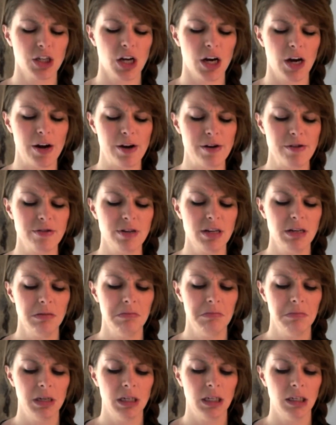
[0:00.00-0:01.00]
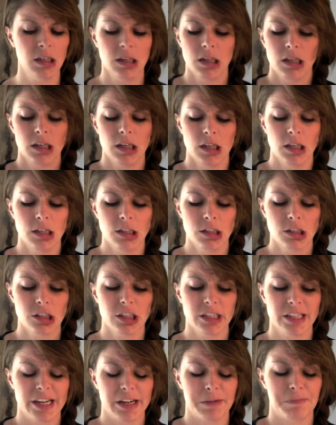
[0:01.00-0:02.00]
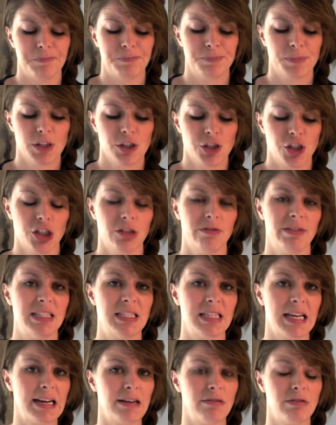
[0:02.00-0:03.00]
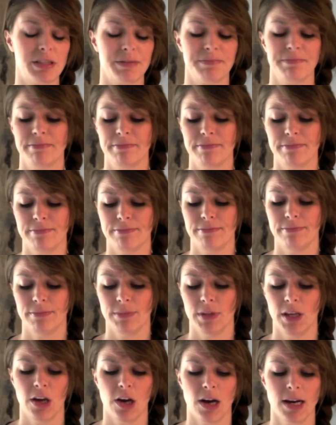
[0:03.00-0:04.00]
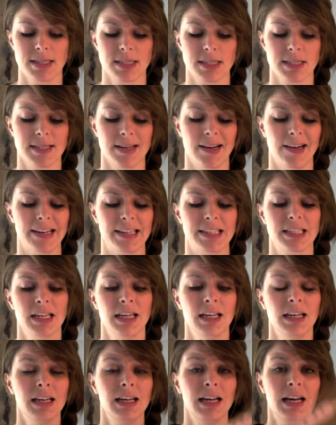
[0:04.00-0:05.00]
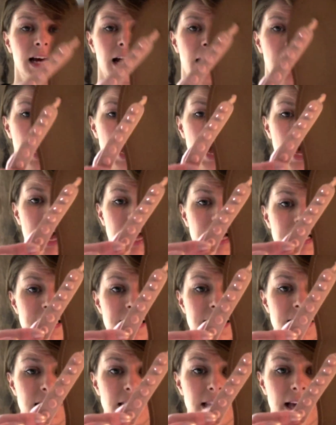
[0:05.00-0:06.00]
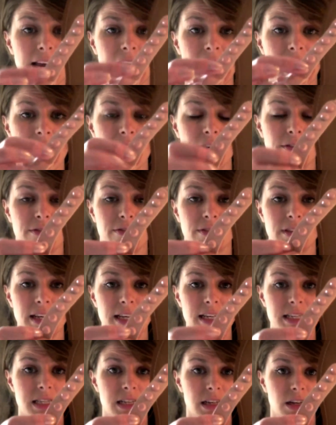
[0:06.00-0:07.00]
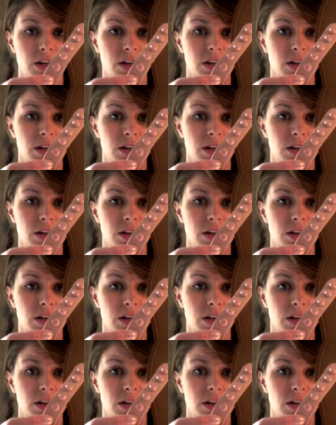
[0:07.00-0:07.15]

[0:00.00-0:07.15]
tone. Don't know, jury's out. You guys decide. And they have these